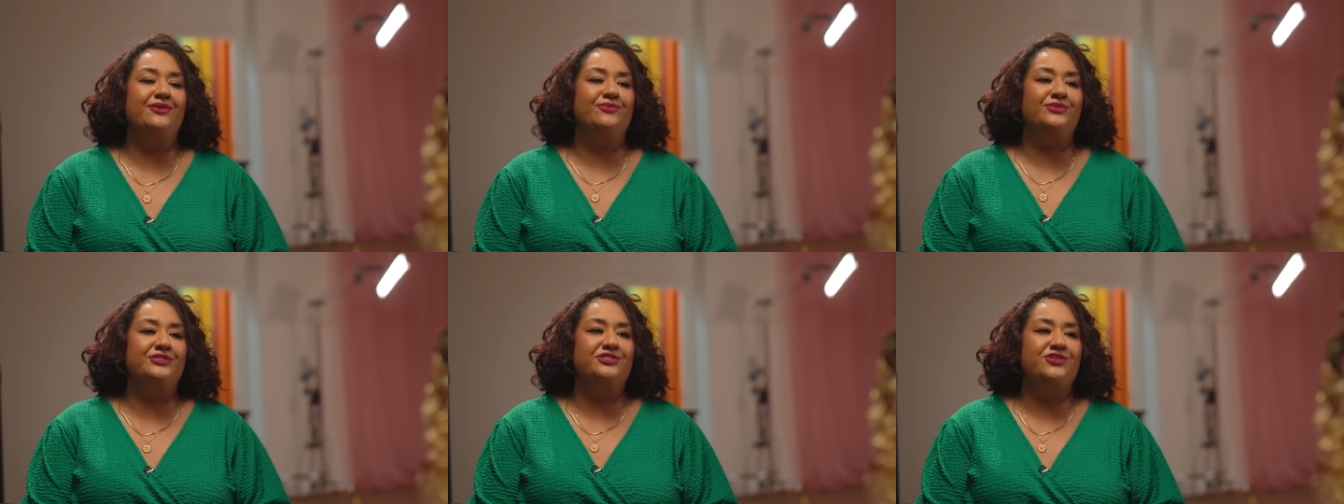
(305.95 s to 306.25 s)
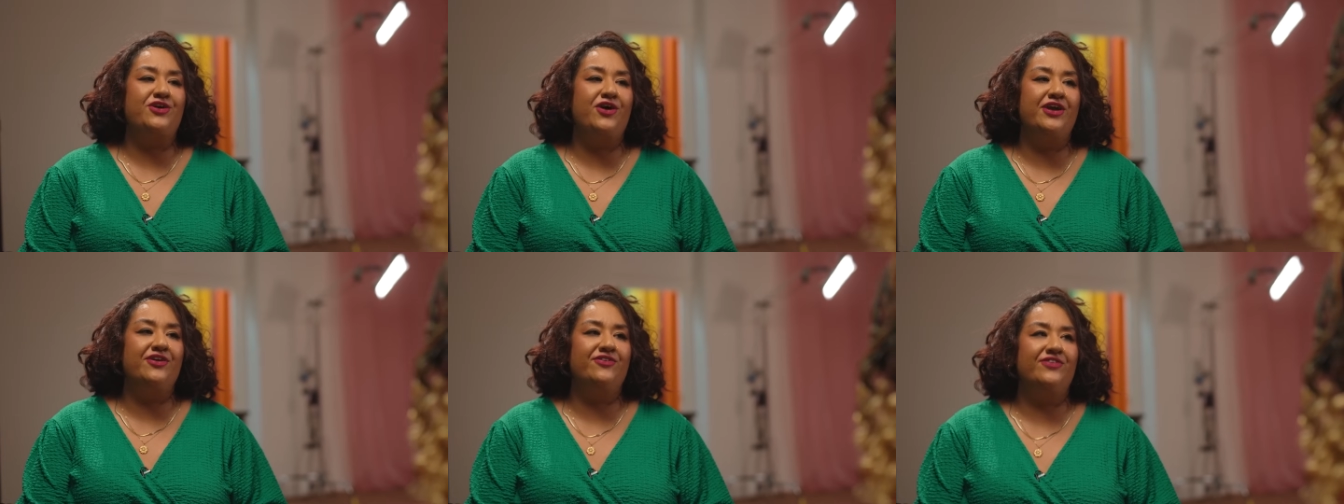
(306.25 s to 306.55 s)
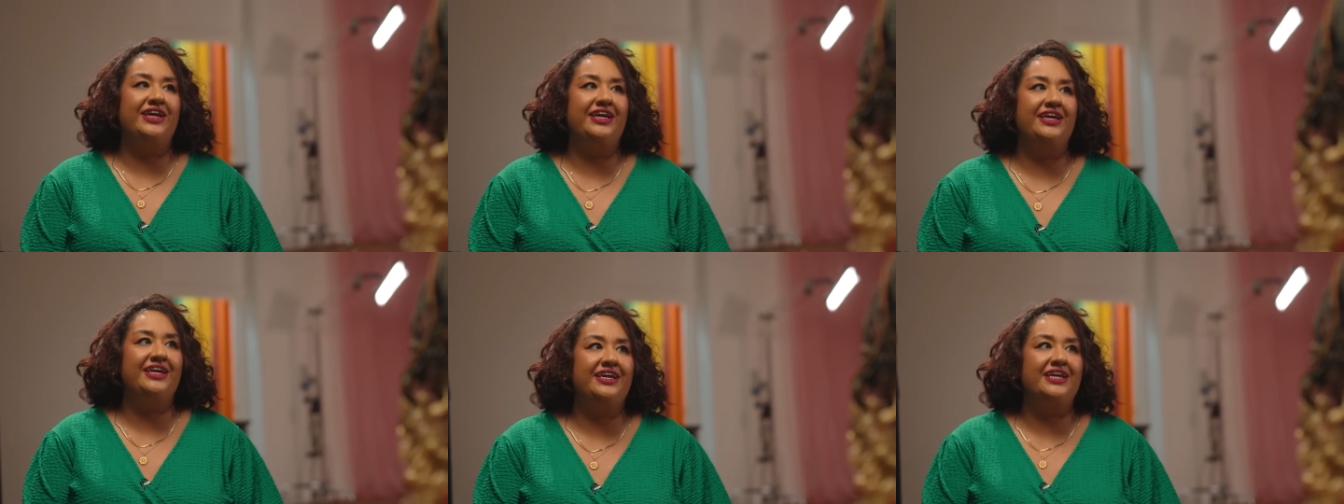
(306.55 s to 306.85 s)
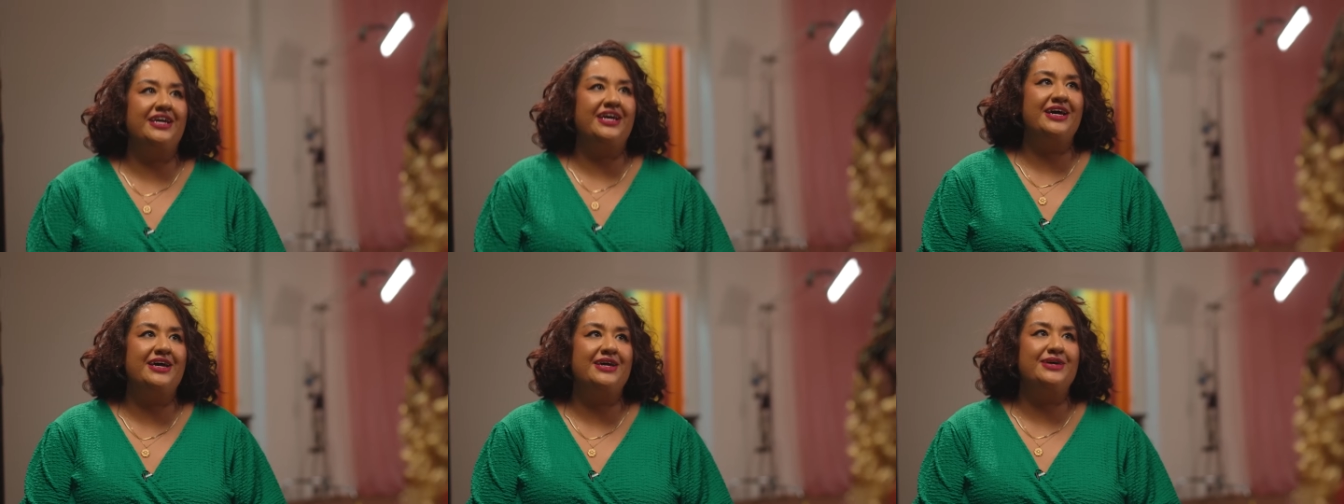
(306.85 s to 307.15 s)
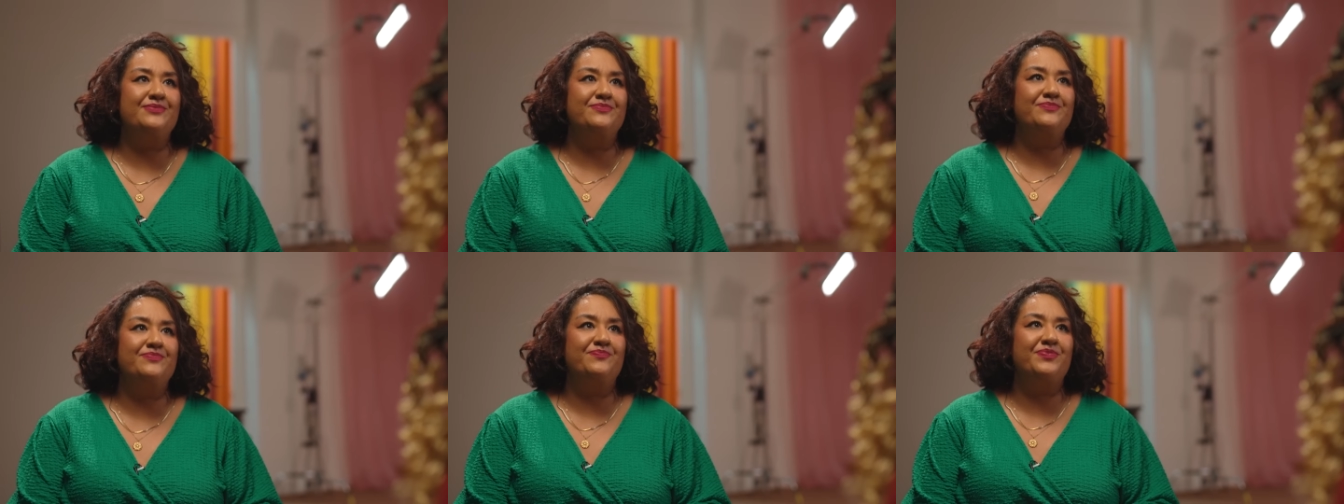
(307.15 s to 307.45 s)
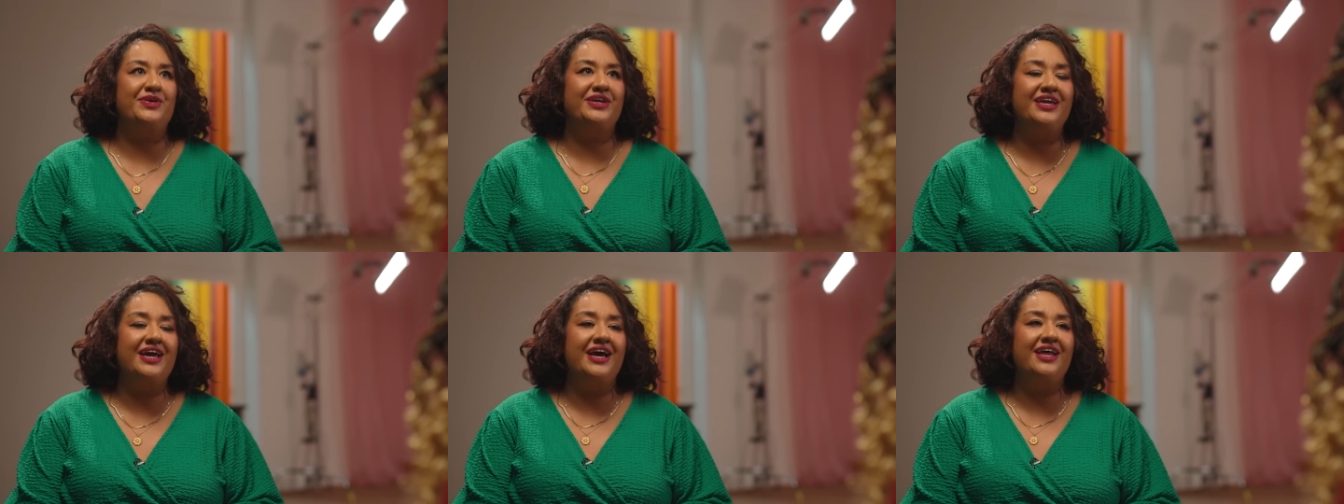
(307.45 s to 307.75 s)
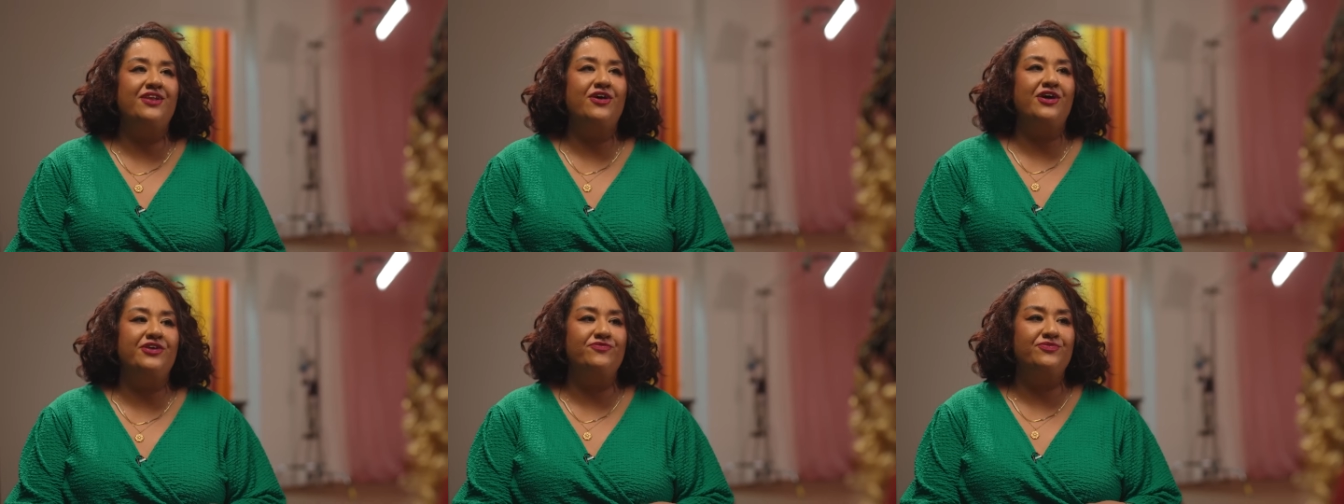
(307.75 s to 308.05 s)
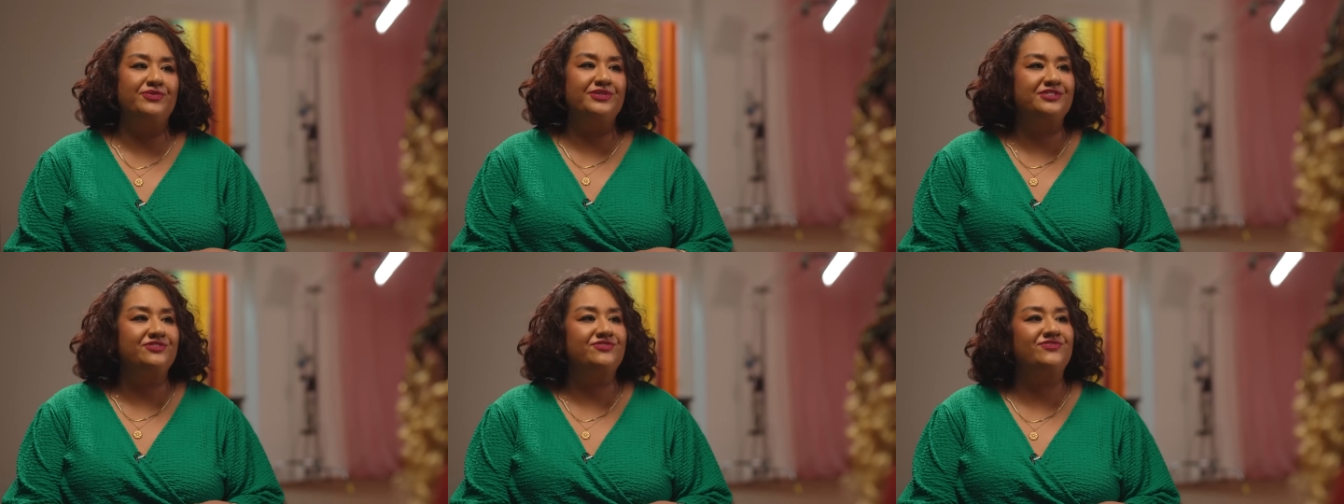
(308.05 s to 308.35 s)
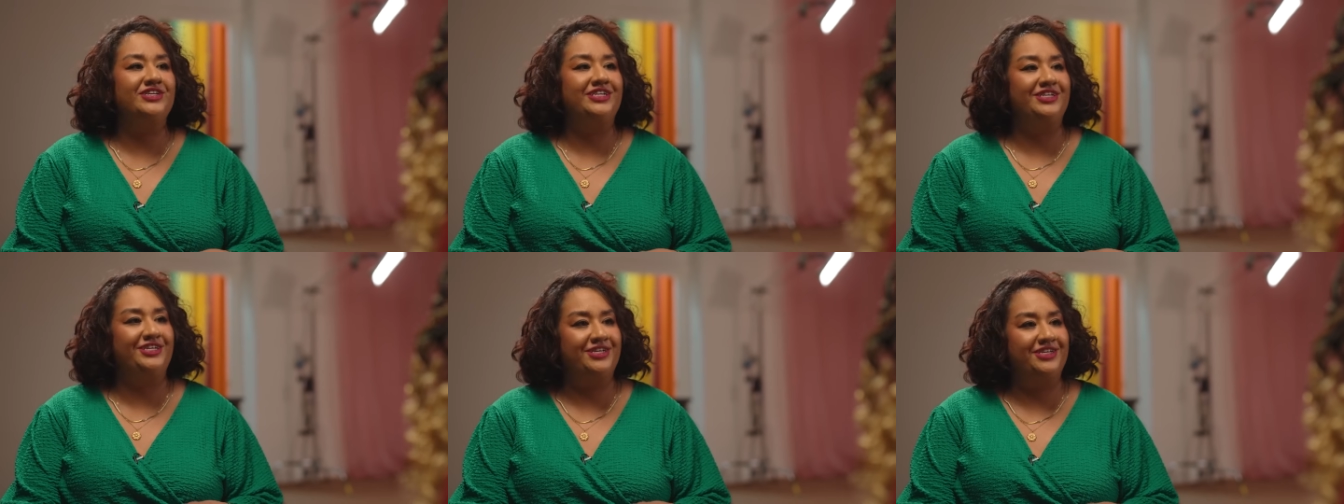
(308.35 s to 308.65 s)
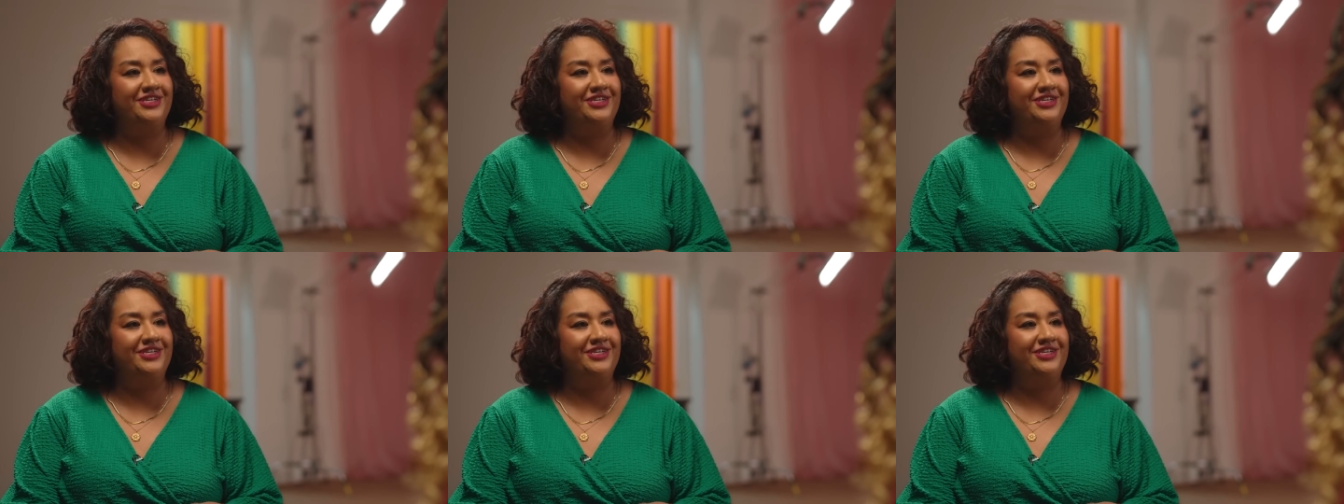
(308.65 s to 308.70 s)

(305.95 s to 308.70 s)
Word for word: it was tiring um, but yeah life was really